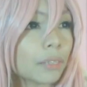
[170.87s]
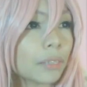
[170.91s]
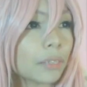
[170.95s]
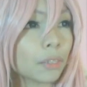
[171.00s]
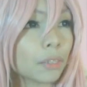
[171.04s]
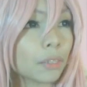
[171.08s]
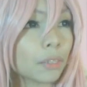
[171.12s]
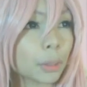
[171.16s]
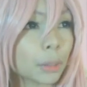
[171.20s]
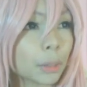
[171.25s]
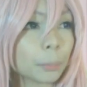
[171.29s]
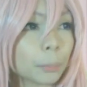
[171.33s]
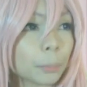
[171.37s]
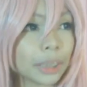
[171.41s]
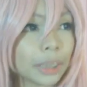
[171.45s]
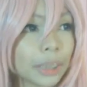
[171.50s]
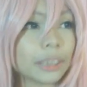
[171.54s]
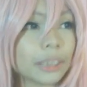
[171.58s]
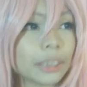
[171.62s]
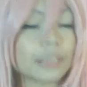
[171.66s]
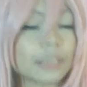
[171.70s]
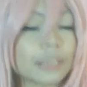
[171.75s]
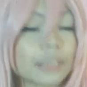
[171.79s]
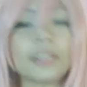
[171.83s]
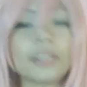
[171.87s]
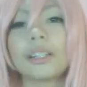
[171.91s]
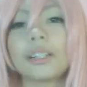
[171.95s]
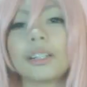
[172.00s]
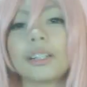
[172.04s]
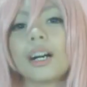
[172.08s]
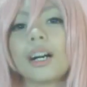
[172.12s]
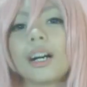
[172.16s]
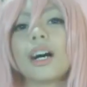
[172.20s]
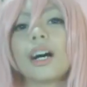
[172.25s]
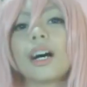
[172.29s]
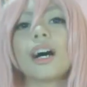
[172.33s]
for me?
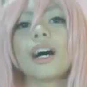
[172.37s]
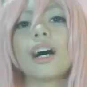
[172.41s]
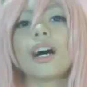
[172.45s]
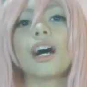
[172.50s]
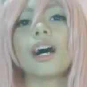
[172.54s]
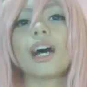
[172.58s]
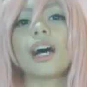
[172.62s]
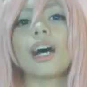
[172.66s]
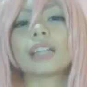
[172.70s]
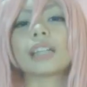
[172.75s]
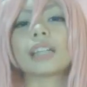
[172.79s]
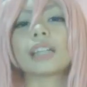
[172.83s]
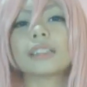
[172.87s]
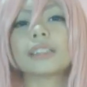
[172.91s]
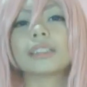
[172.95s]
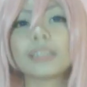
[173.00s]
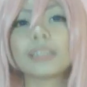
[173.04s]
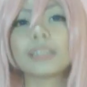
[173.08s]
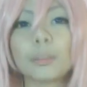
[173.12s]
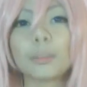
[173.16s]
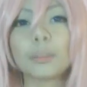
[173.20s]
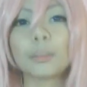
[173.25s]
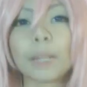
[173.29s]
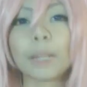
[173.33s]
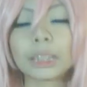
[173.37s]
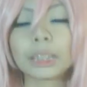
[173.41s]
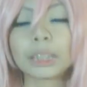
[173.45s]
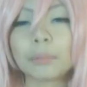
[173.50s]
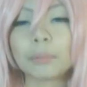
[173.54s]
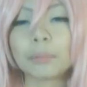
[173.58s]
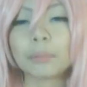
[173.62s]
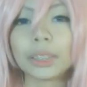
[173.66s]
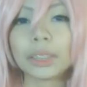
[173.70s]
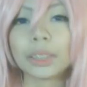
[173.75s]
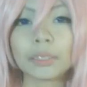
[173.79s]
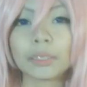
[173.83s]
I think the
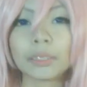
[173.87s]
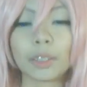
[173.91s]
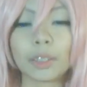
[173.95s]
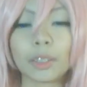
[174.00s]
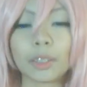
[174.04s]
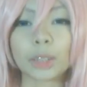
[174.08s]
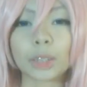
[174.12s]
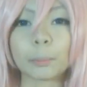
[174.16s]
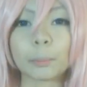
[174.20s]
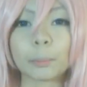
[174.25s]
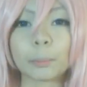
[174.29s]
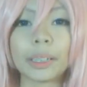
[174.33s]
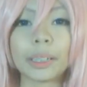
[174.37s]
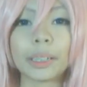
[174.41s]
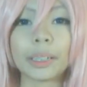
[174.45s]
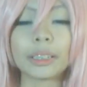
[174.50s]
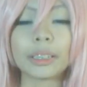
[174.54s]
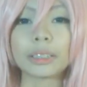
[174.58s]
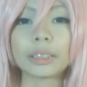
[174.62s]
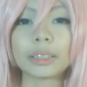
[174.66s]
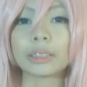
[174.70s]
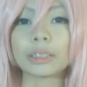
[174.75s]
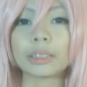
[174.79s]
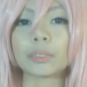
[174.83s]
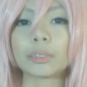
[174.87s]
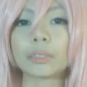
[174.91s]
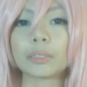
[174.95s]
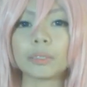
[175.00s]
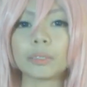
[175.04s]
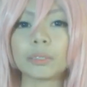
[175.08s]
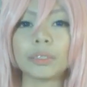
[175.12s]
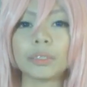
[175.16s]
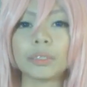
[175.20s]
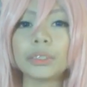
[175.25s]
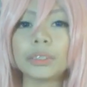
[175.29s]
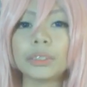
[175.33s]
best part of cosplaying is
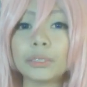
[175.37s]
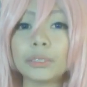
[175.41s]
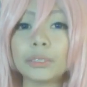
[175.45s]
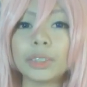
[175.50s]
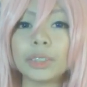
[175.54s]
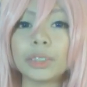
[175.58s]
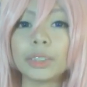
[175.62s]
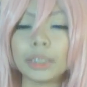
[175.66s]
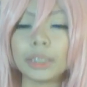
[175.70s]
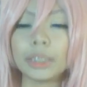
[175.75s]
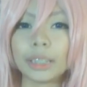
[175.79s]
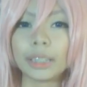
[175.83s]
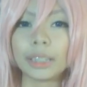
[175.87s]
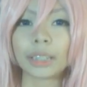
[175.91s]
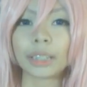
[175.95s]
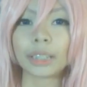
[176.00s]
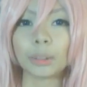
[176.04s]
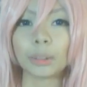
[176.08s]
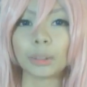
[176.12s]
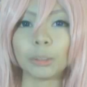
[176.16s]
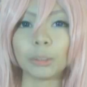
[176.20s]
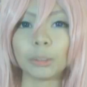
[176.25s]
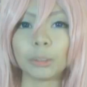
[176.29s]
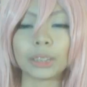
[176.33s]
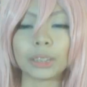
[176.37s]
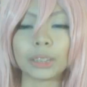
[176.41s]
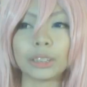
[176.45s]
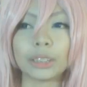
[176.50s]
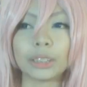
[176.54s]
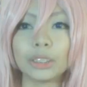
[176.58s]
when you really get to meet